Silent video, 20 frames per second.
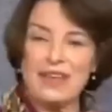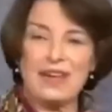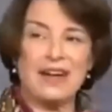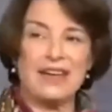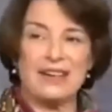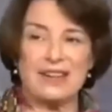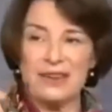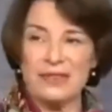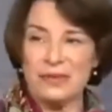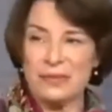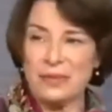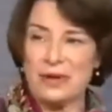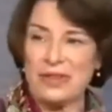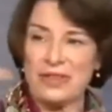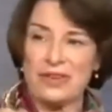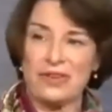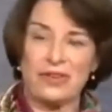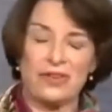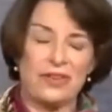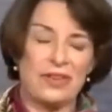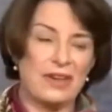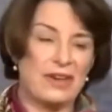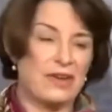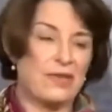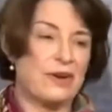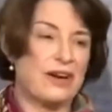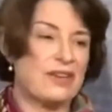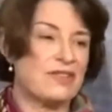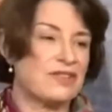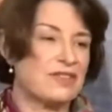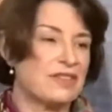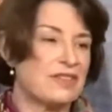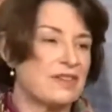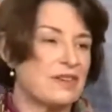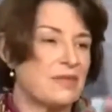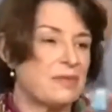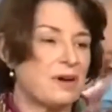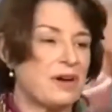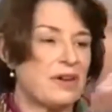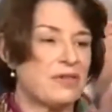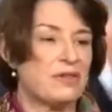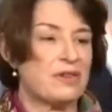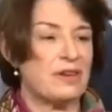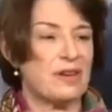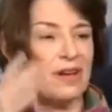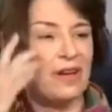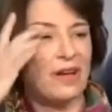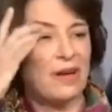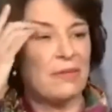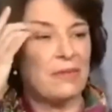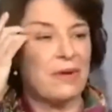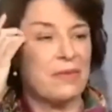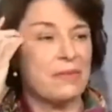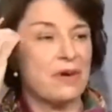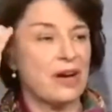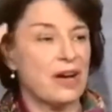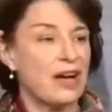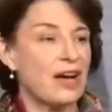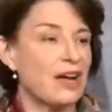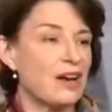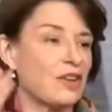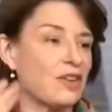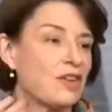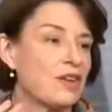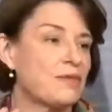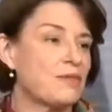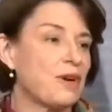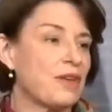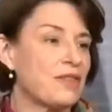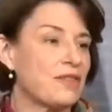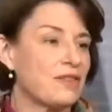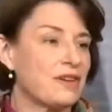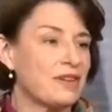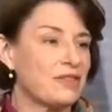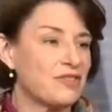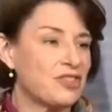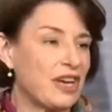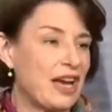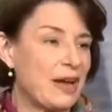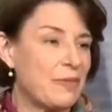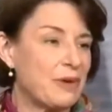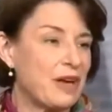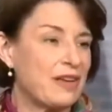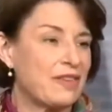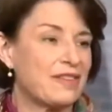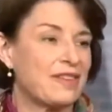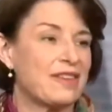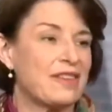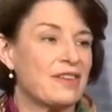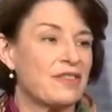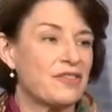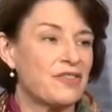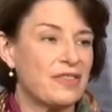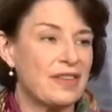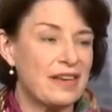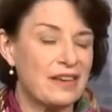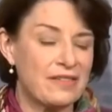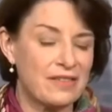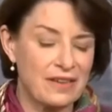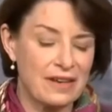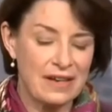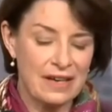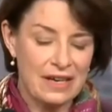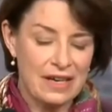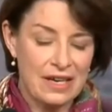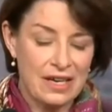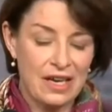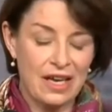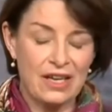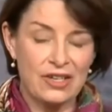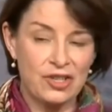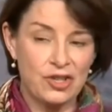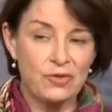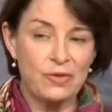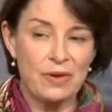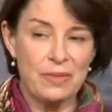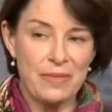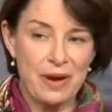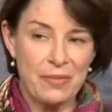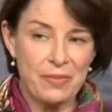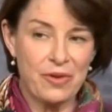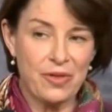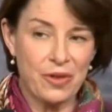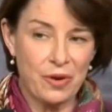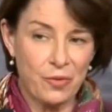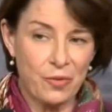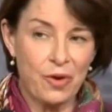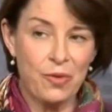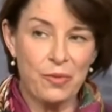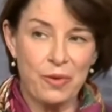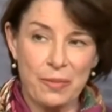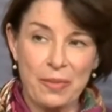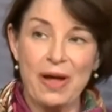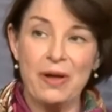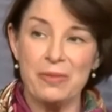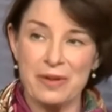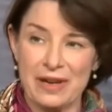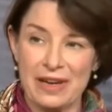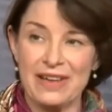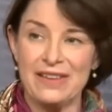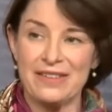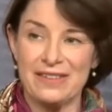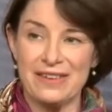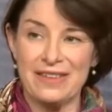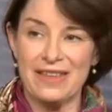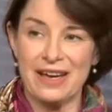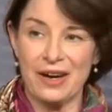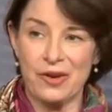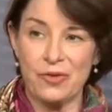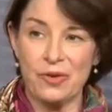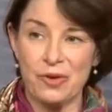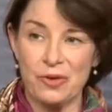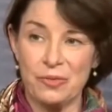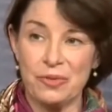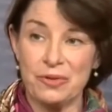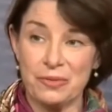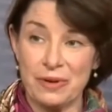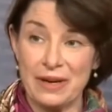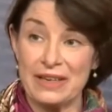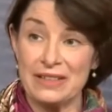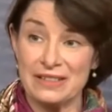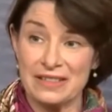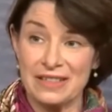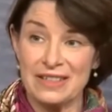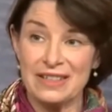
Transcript: I note about the earlier question about McConnell and whether he'll jam us and those things. Do remember there were Republicans in that group, right?